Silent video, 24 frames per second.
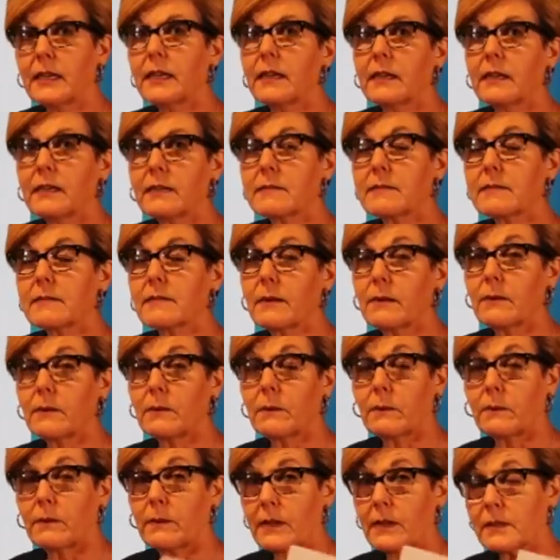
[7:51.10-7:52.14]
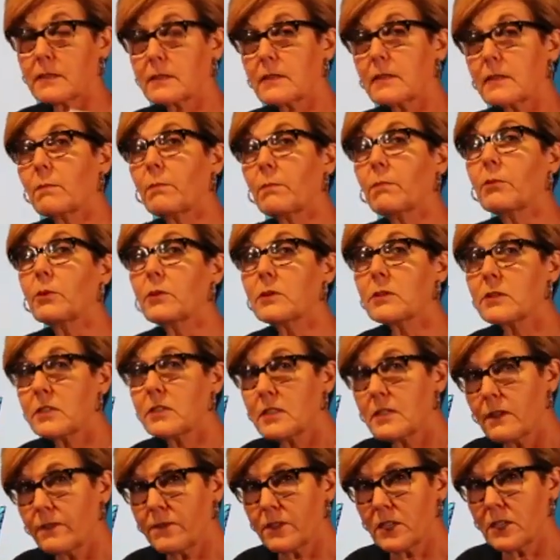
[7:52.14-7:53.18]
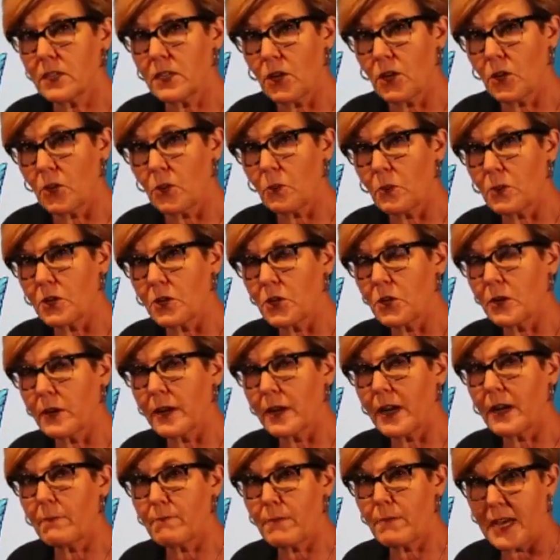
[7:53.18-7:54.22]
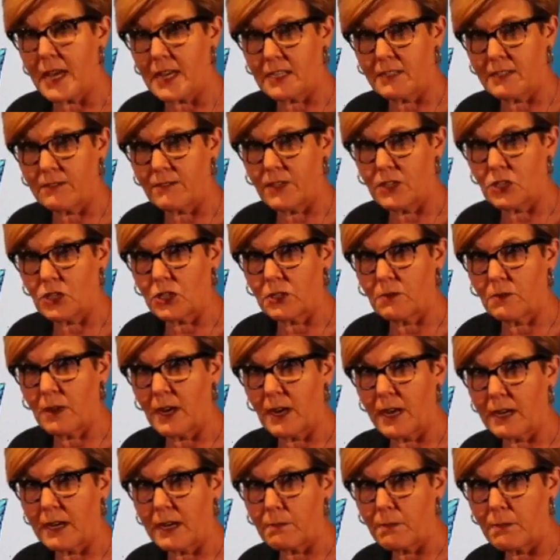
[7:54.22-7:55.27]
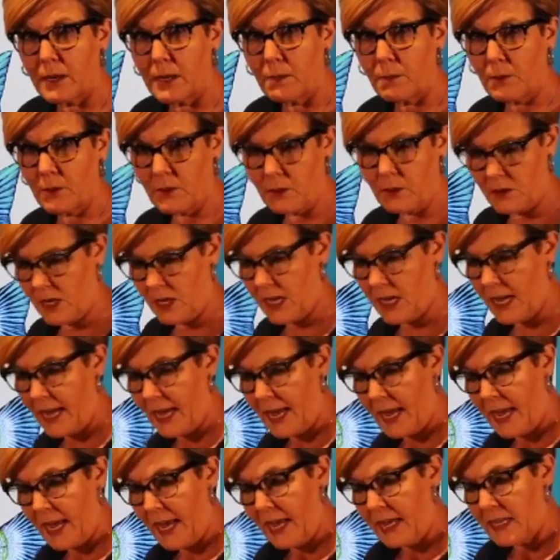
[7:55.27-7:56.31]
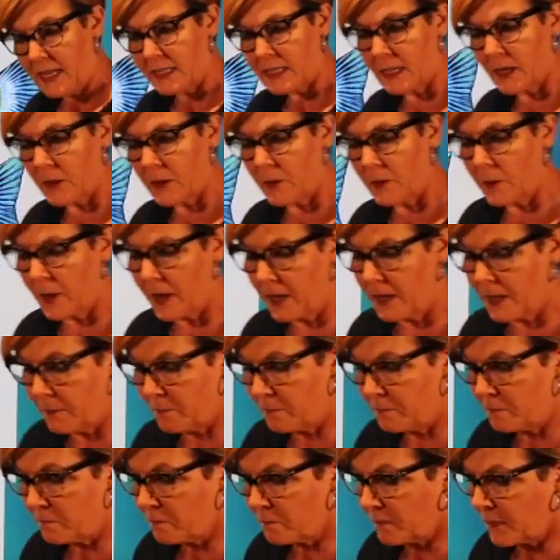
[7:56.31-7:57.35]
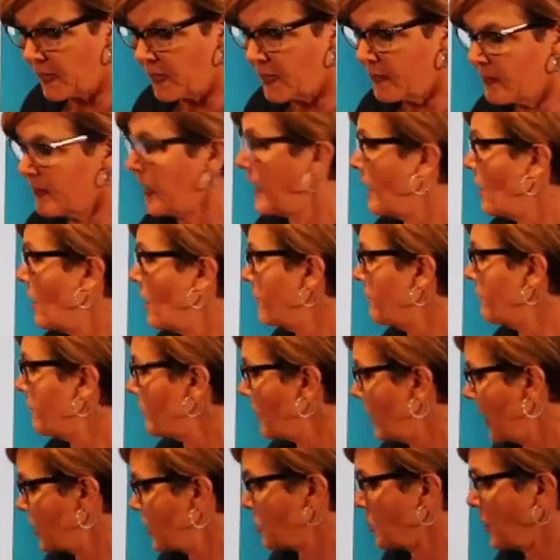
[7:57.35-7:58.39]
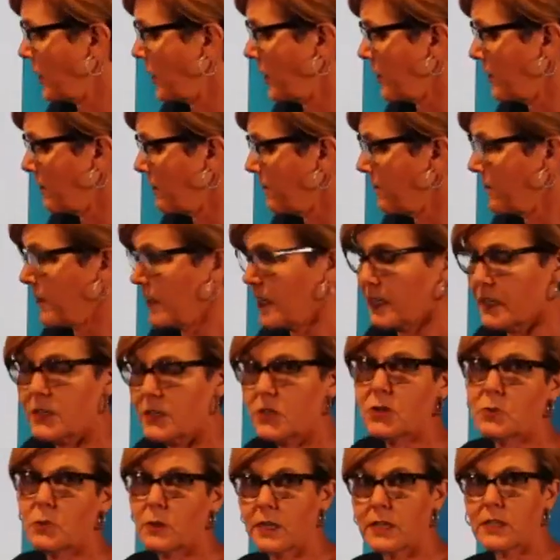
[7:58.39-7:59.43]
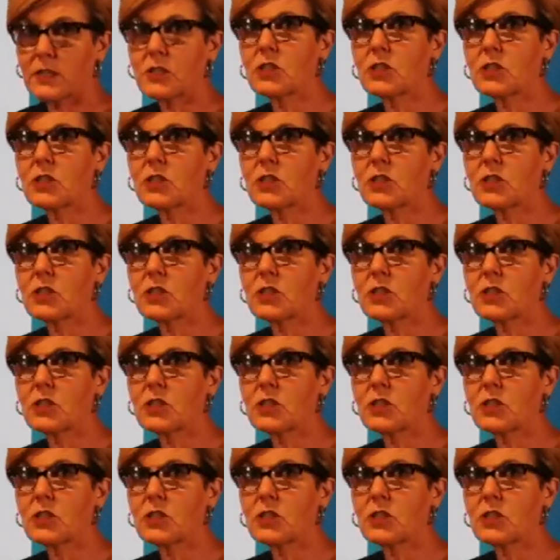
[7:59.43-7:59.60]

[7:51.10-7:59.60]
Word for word: So that's important stuff to know when you're out bass fishing, right, people? So um, they are freshwater fish, which